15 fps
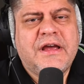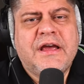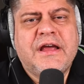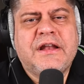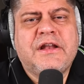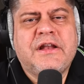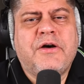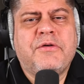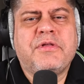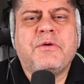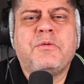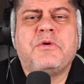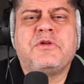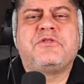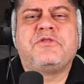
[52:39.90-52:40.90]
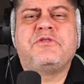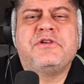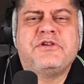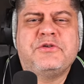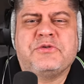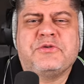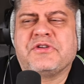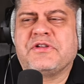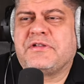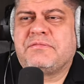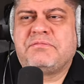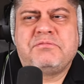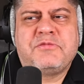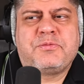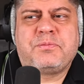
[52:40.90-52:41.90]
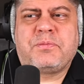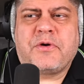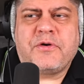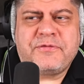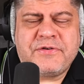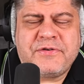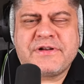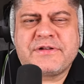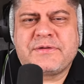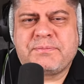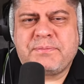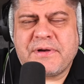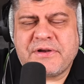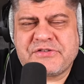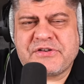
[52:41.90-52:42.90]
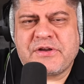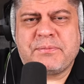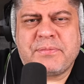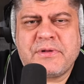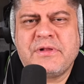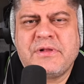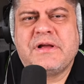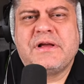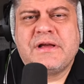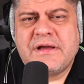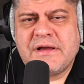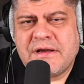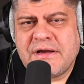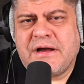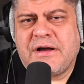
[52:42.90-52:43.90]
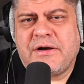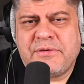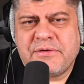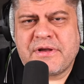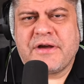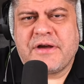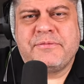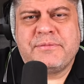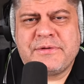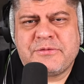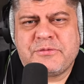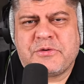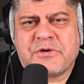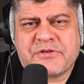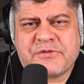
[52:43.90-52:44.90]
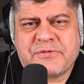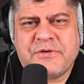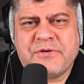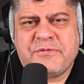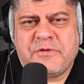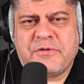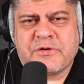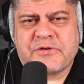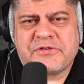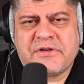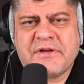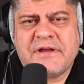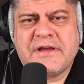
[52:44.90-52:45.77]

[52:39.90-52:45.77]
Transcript: and now they want to reduce it. It's perfect example how government works for you folks.